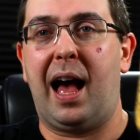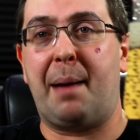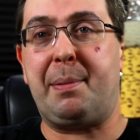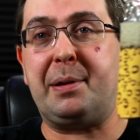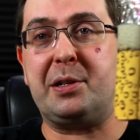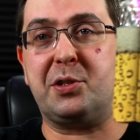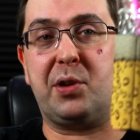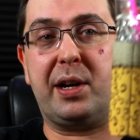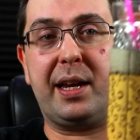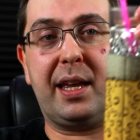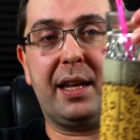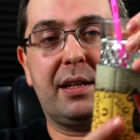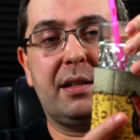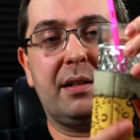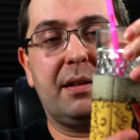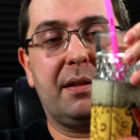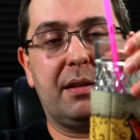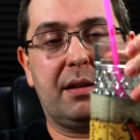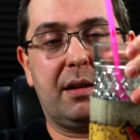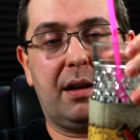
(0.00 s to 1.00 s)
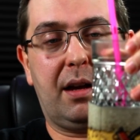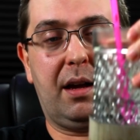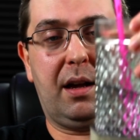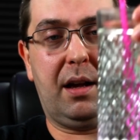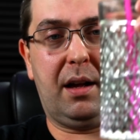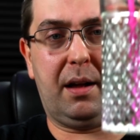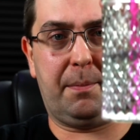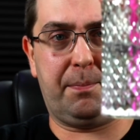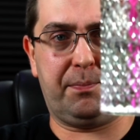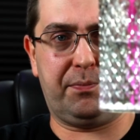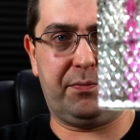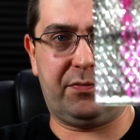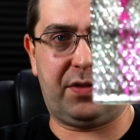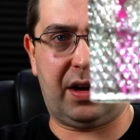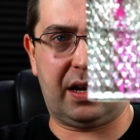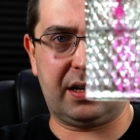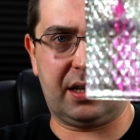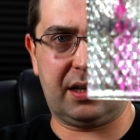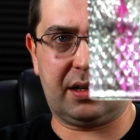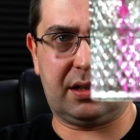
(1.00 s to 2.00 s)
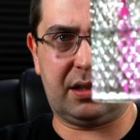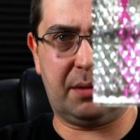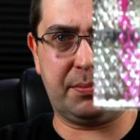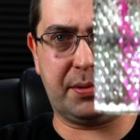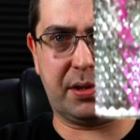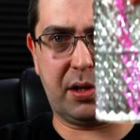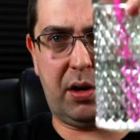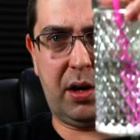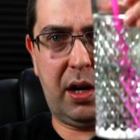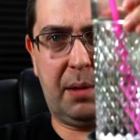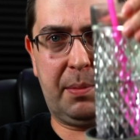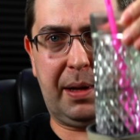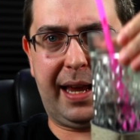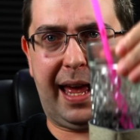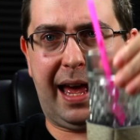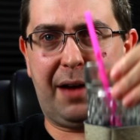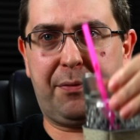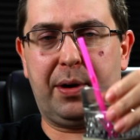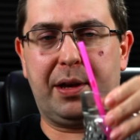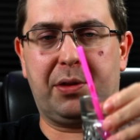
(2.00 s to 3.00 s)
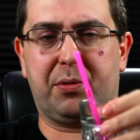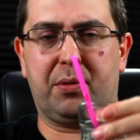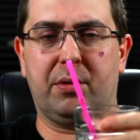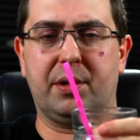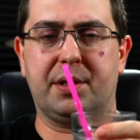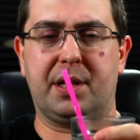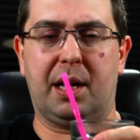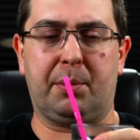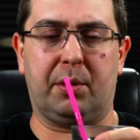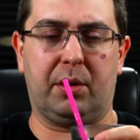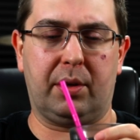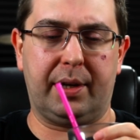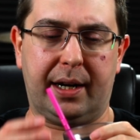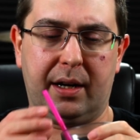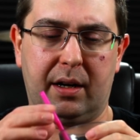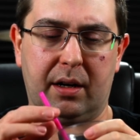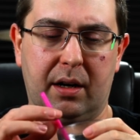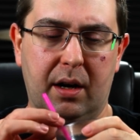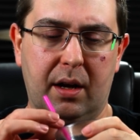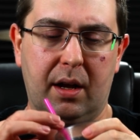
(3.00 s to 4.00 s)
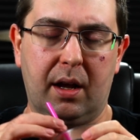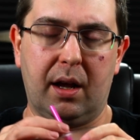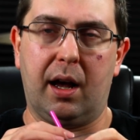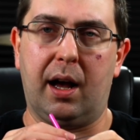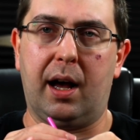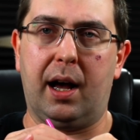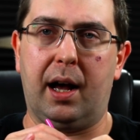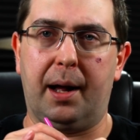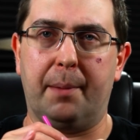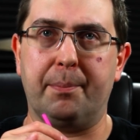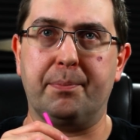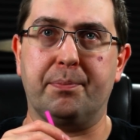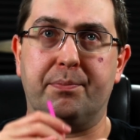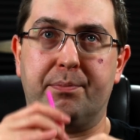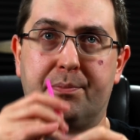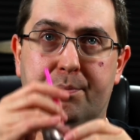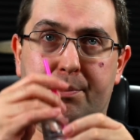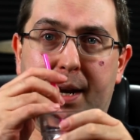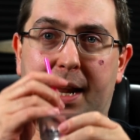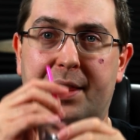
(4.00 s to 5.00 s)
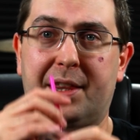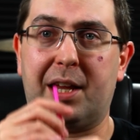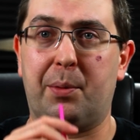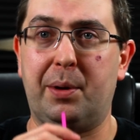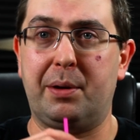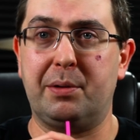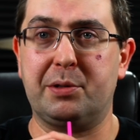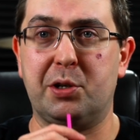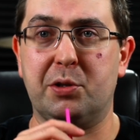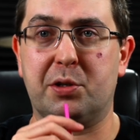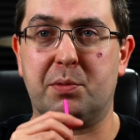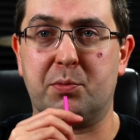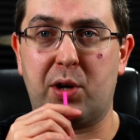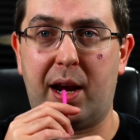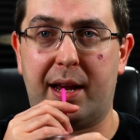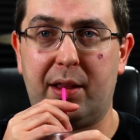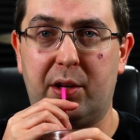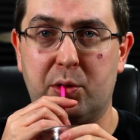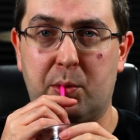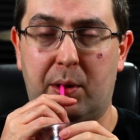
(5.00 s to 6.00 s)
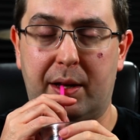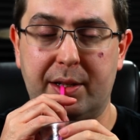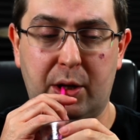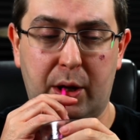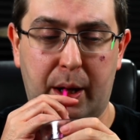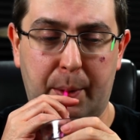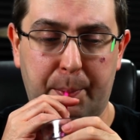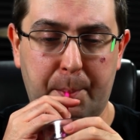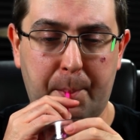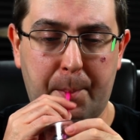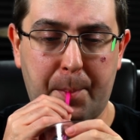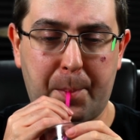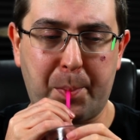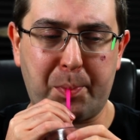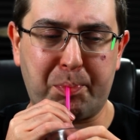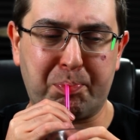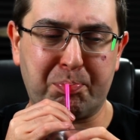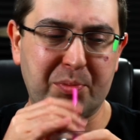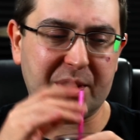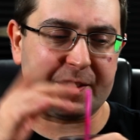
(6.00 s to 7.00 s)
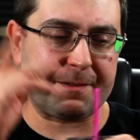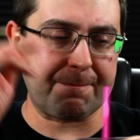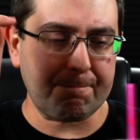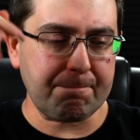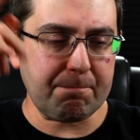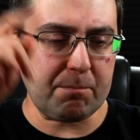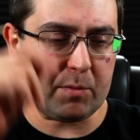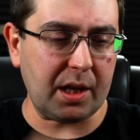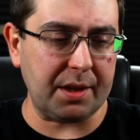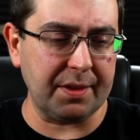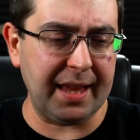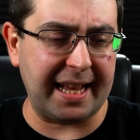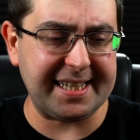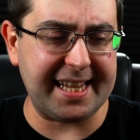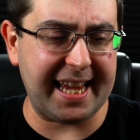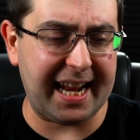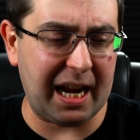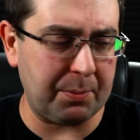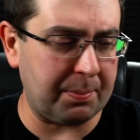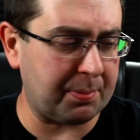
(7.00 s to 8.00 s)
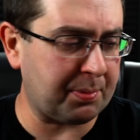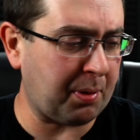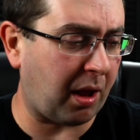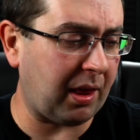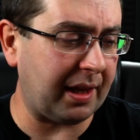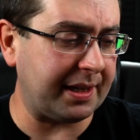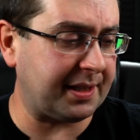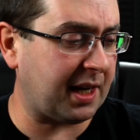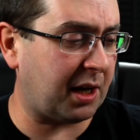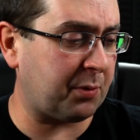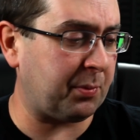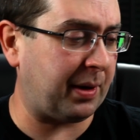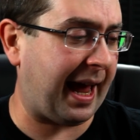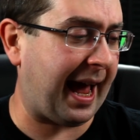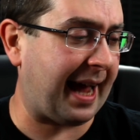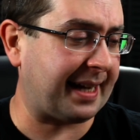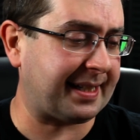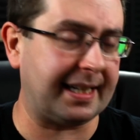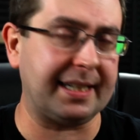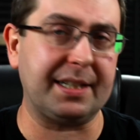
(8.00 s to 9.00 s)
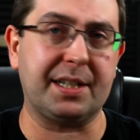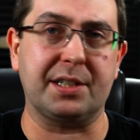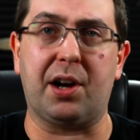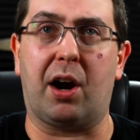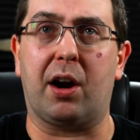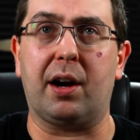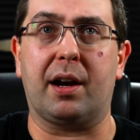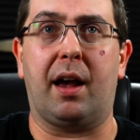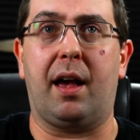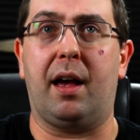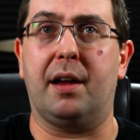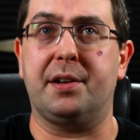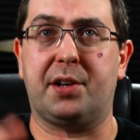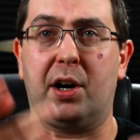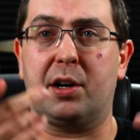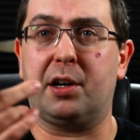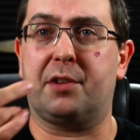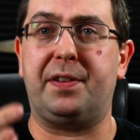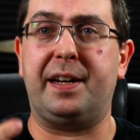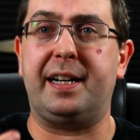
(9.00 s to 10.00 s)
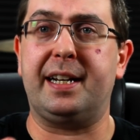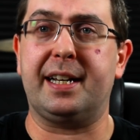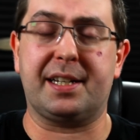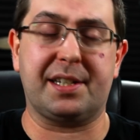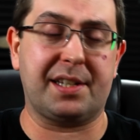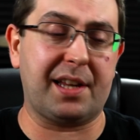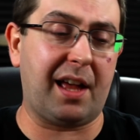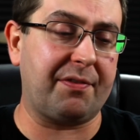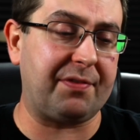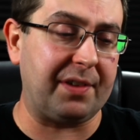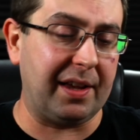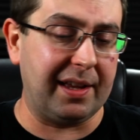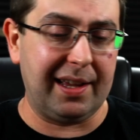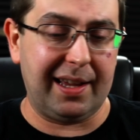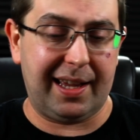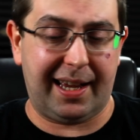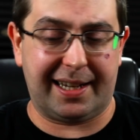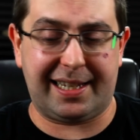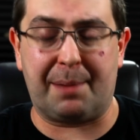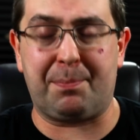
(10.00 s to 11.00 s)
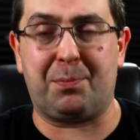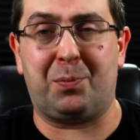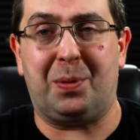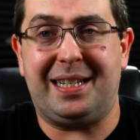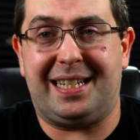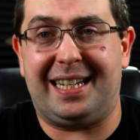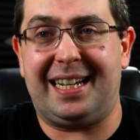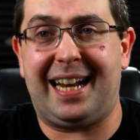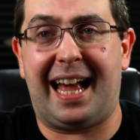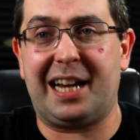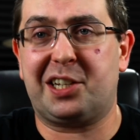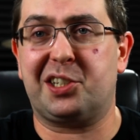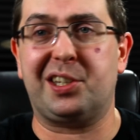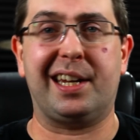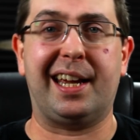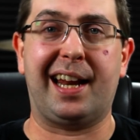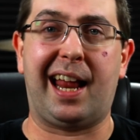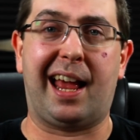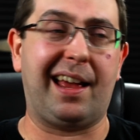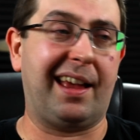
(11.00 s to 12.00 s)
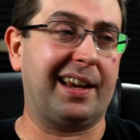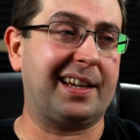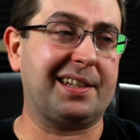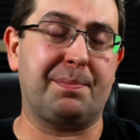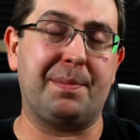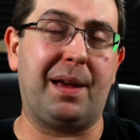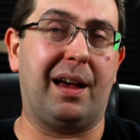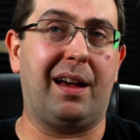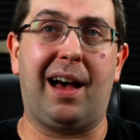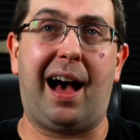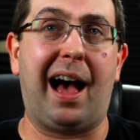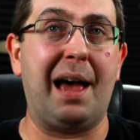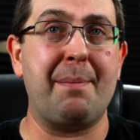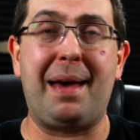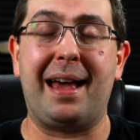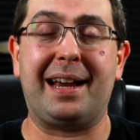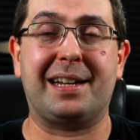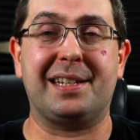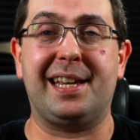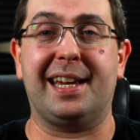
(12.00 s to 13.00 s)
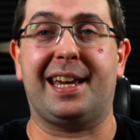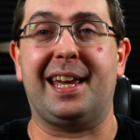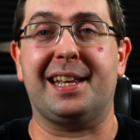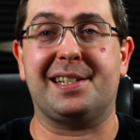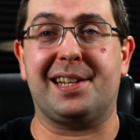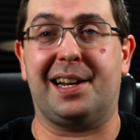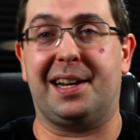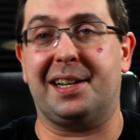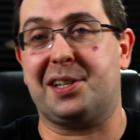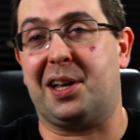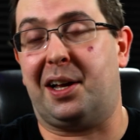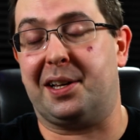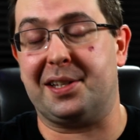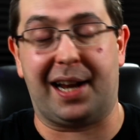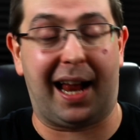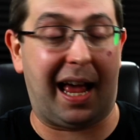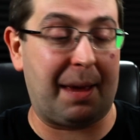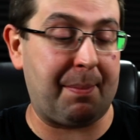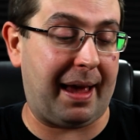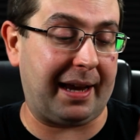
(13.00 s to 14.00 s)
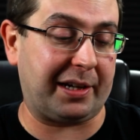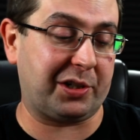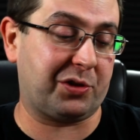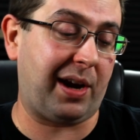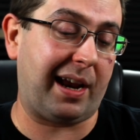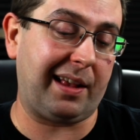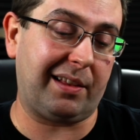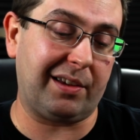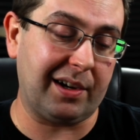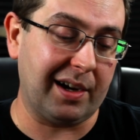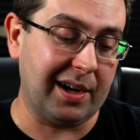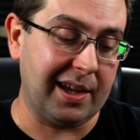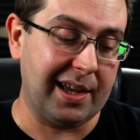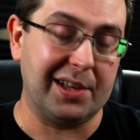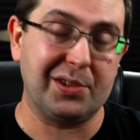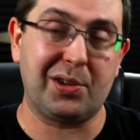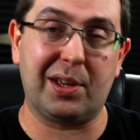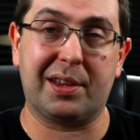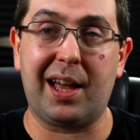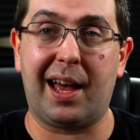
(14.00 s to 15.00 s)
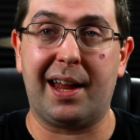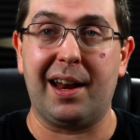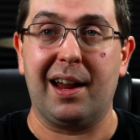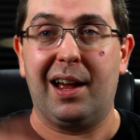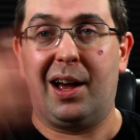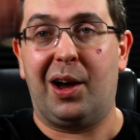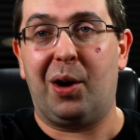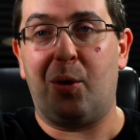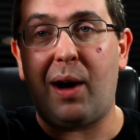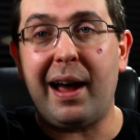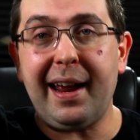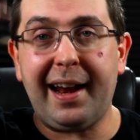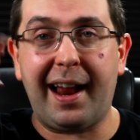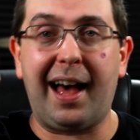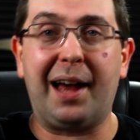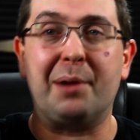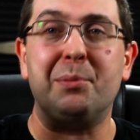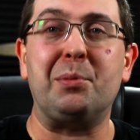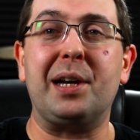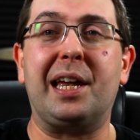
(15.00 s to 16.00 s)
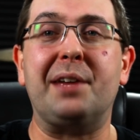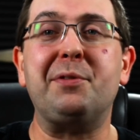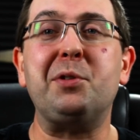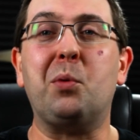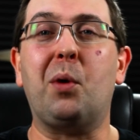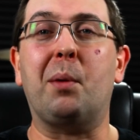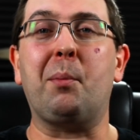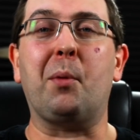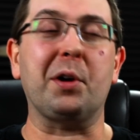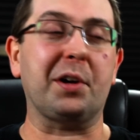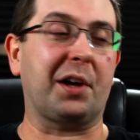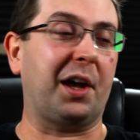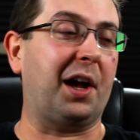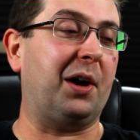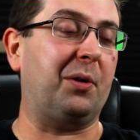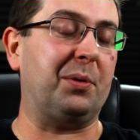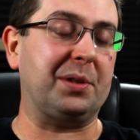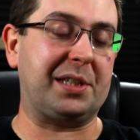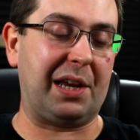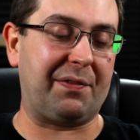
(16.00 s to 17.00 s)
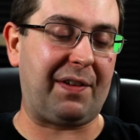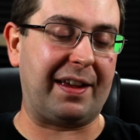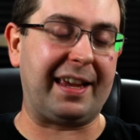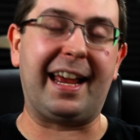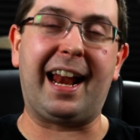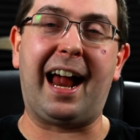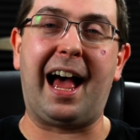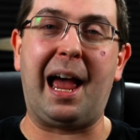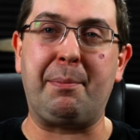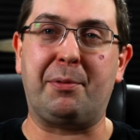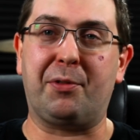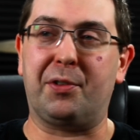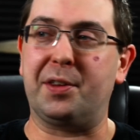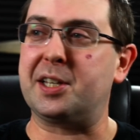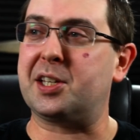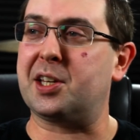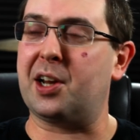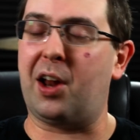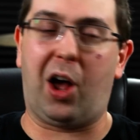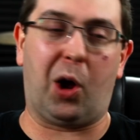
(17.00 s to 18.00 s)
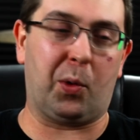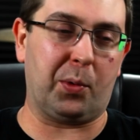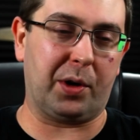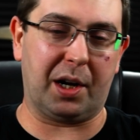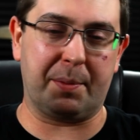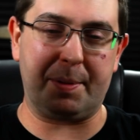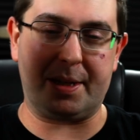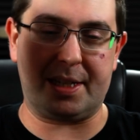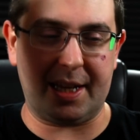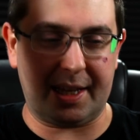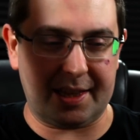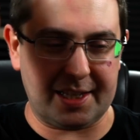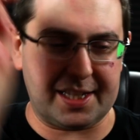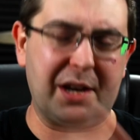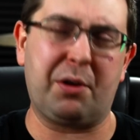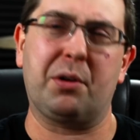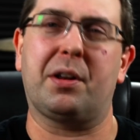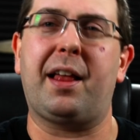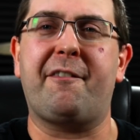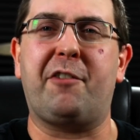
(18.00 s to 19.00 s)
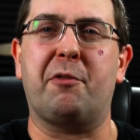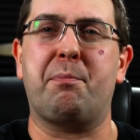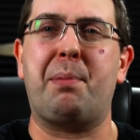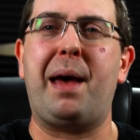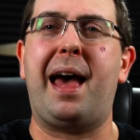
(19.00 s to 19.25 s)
I've been drinking vodka and club soda. I'm like halfway through a double here, but I thought we would shoot some trailers while I do it. That said, I'm probably done reacting to Dark Phoenix stuff, except we did actually get IMAX tickets, and I saw it was an IMAX trailer, so I thought, why not? We'll give it one more go. We'll see if I can get hyped for this at all. We're going to be seeing The Secret Life of